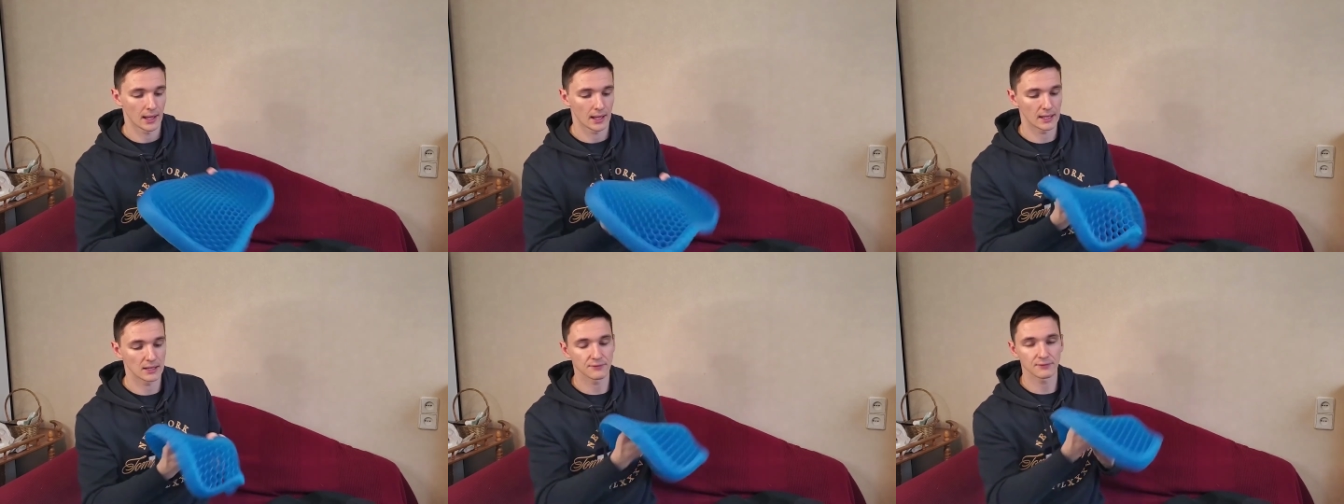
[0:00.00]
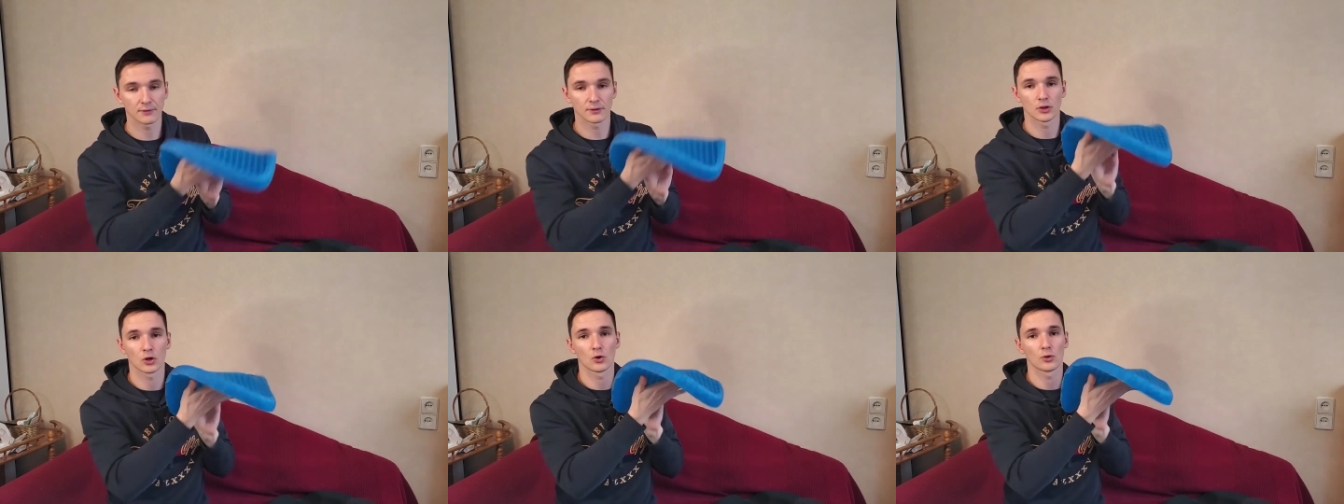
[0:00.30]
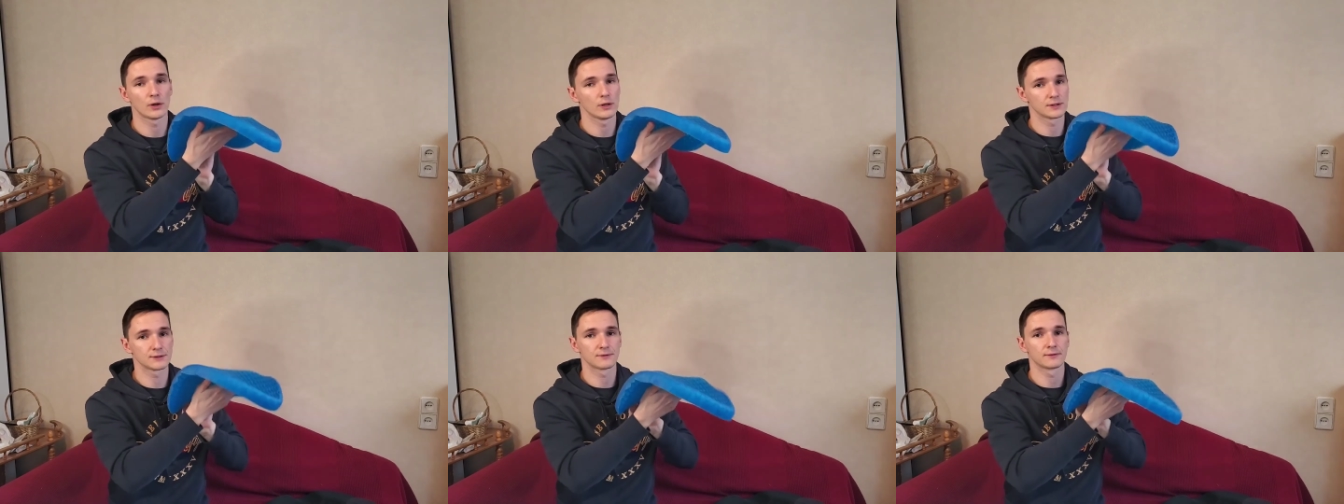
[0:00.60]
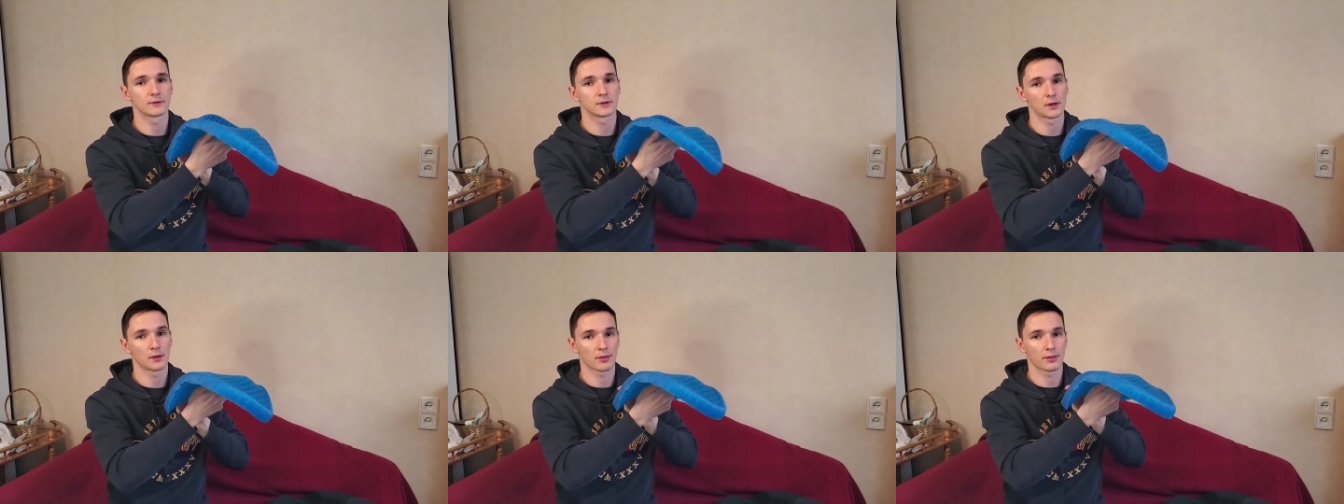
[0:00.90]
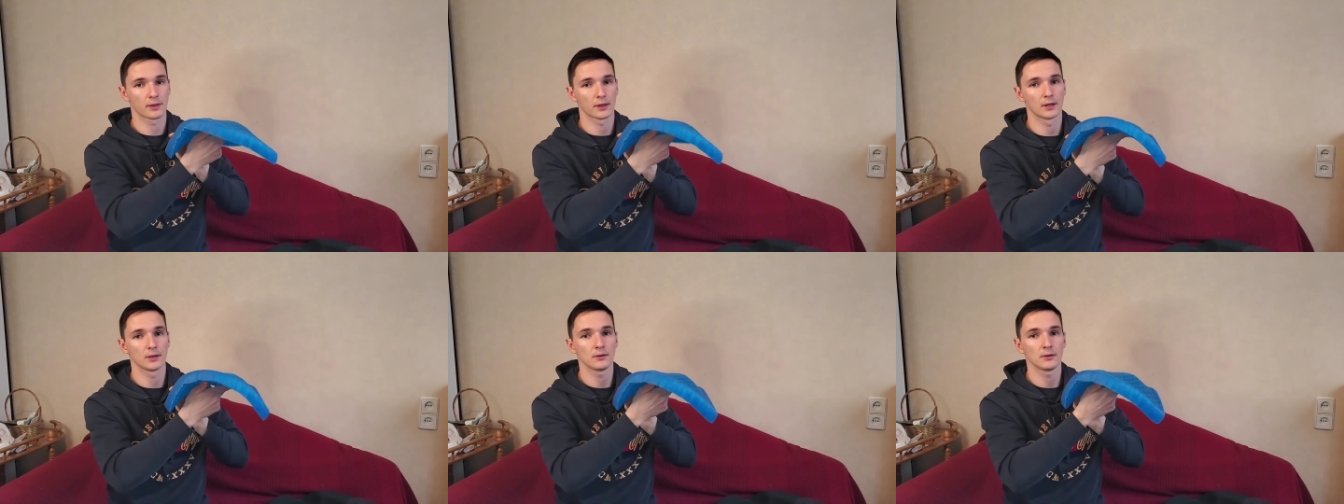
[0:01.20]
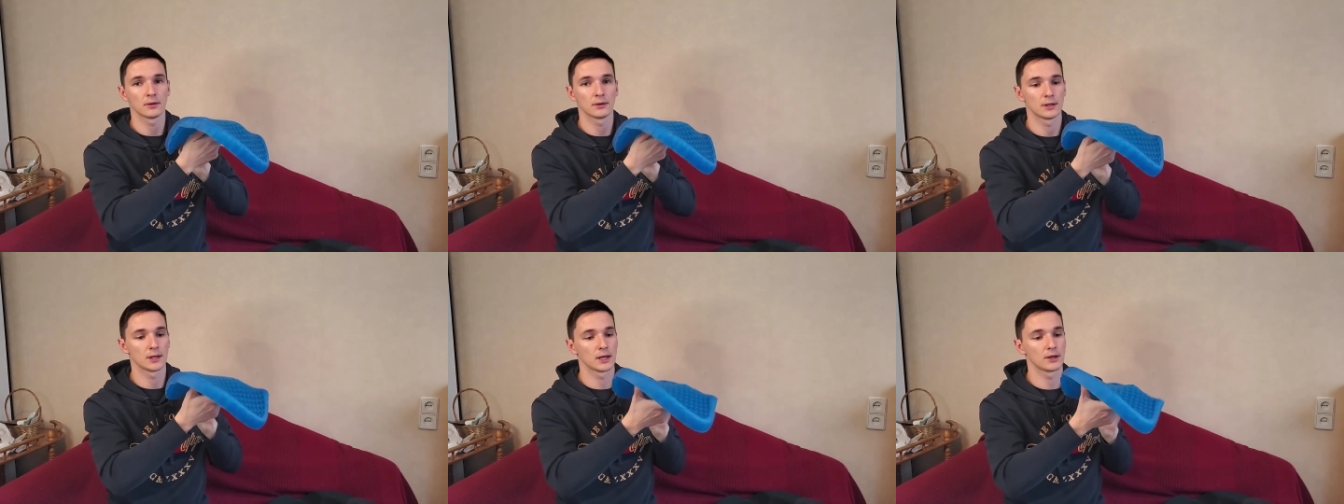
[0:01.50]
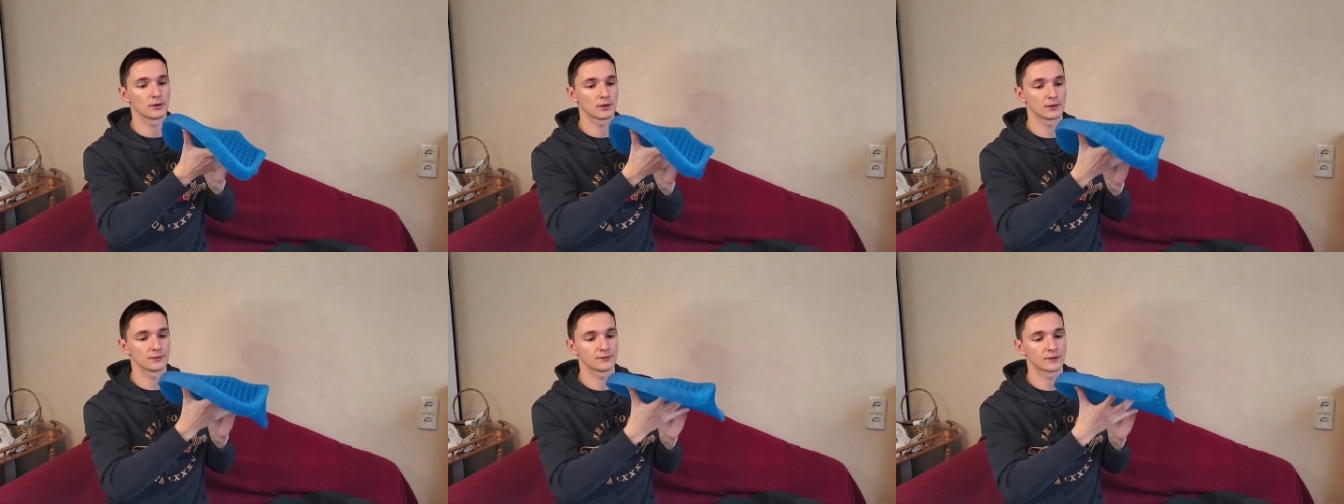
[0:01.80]
even though it's very thin, yeah,
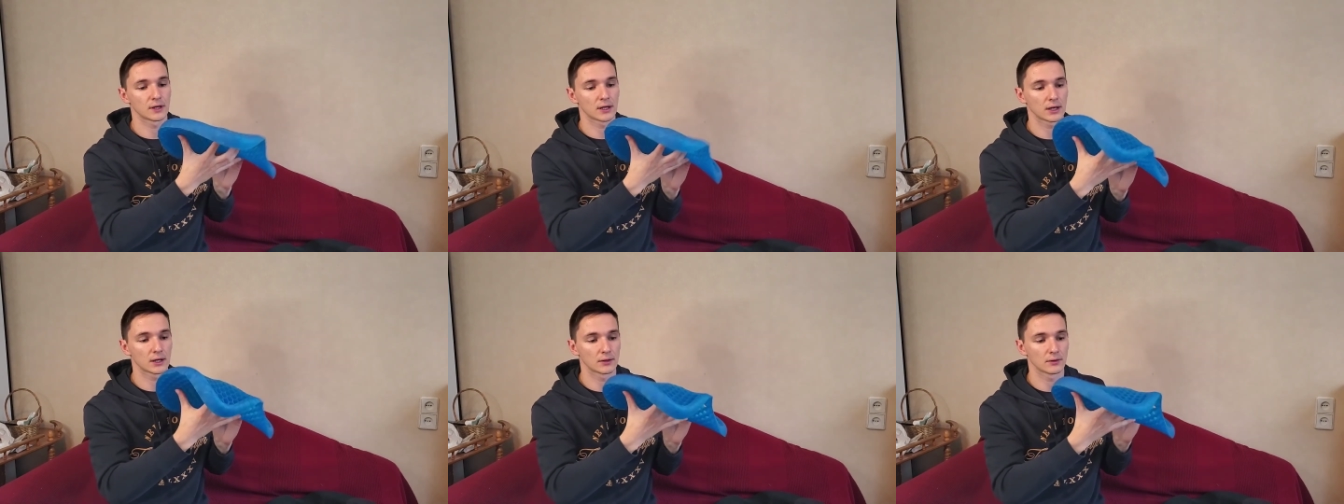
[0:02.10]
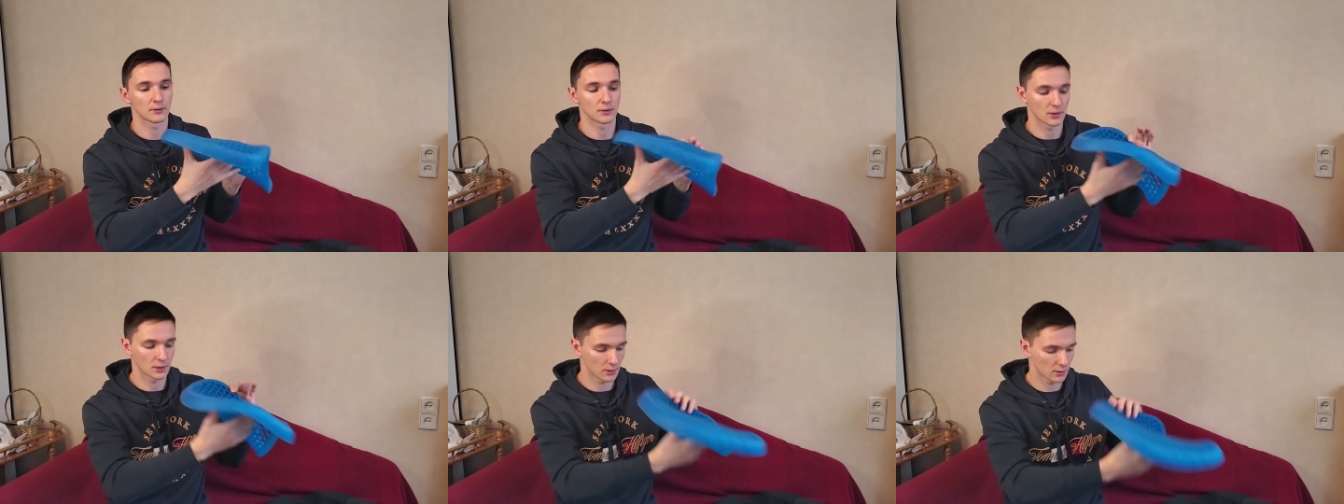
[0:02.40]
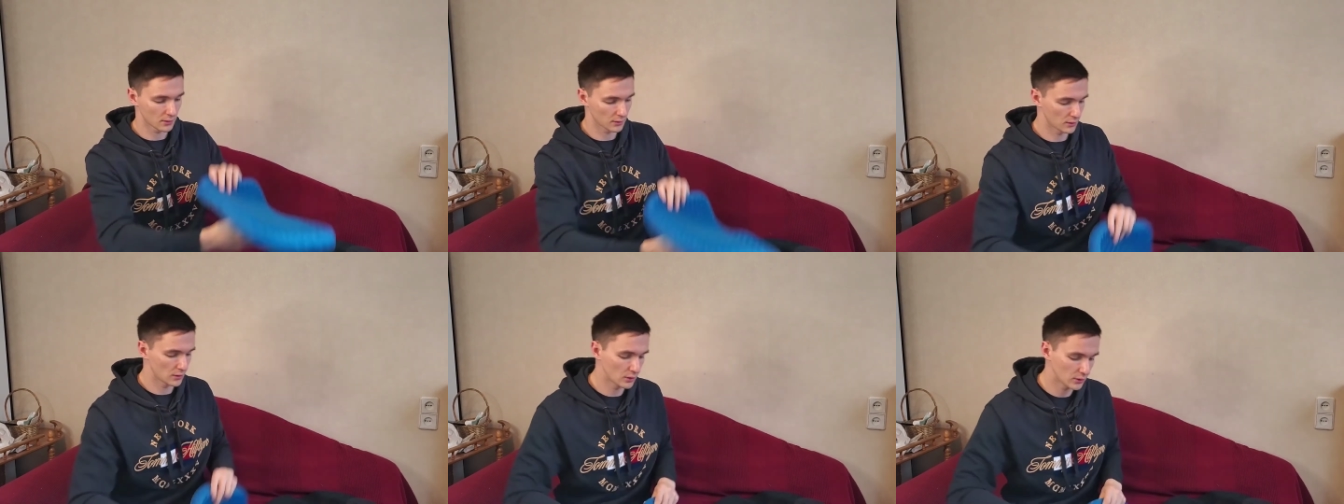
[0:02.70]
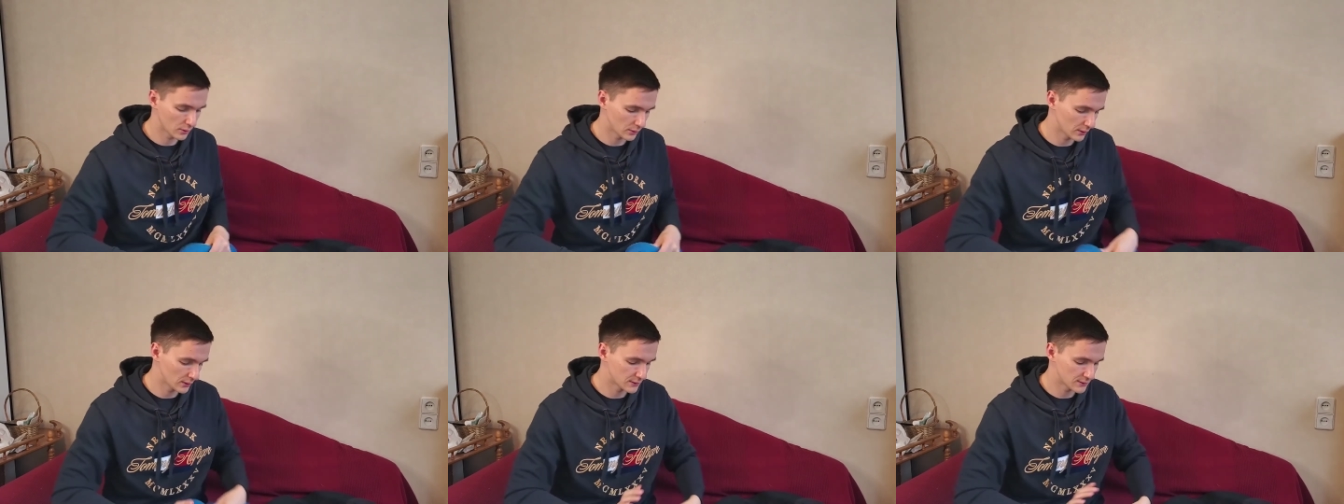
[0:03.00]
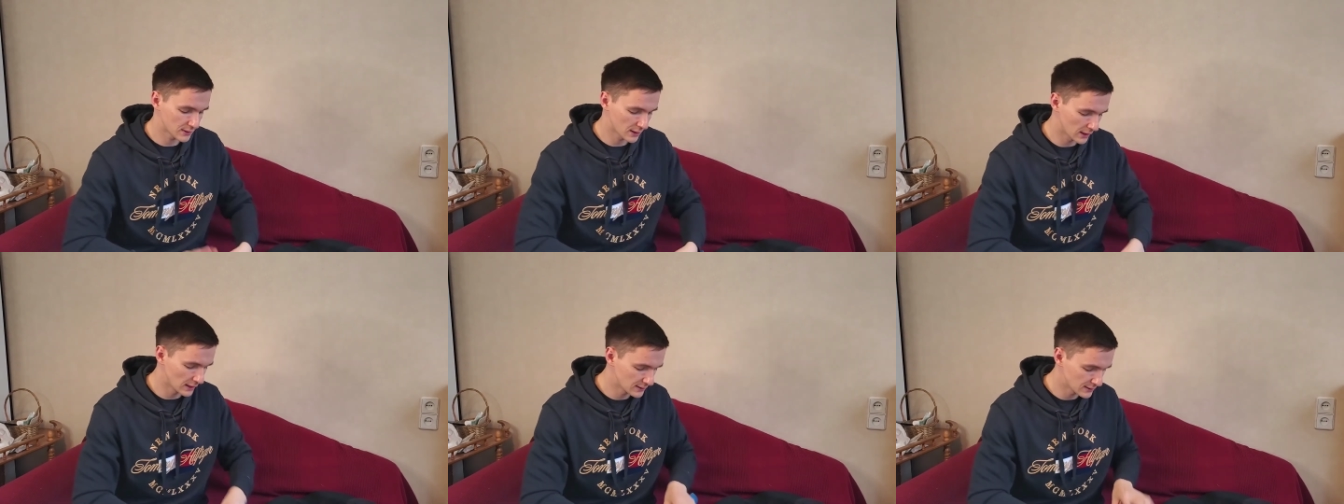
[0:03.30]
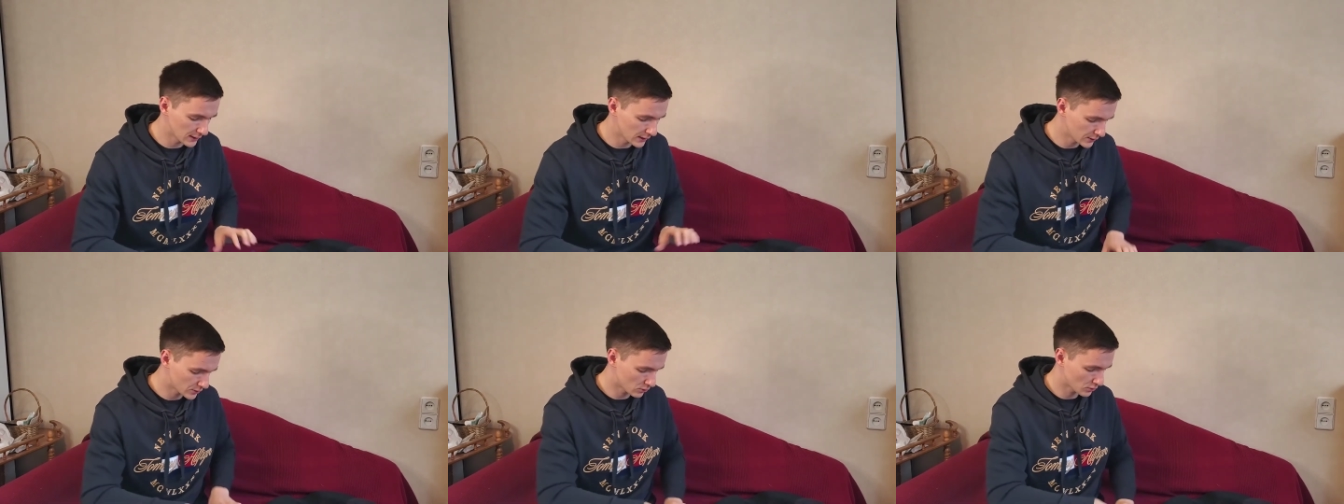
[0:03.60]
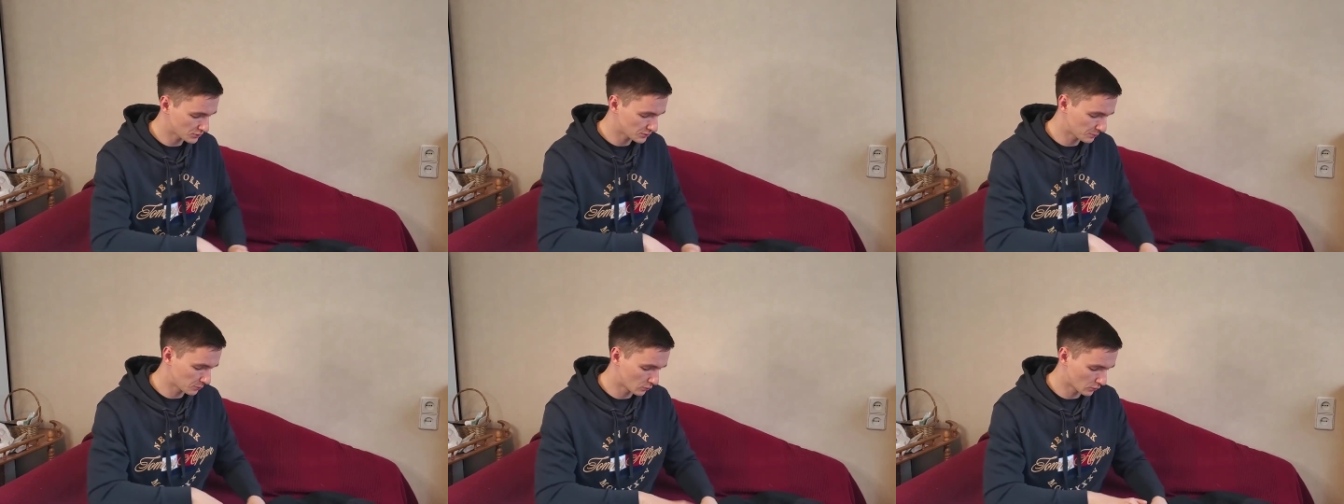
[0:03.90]
you can take it, you can, it's easily
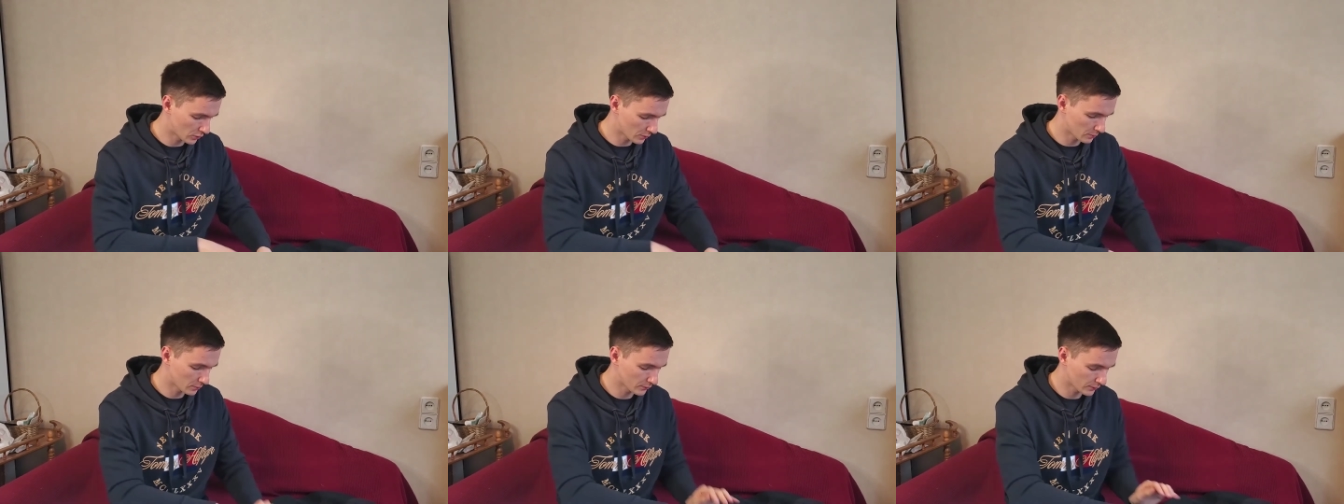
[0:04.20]
transportable.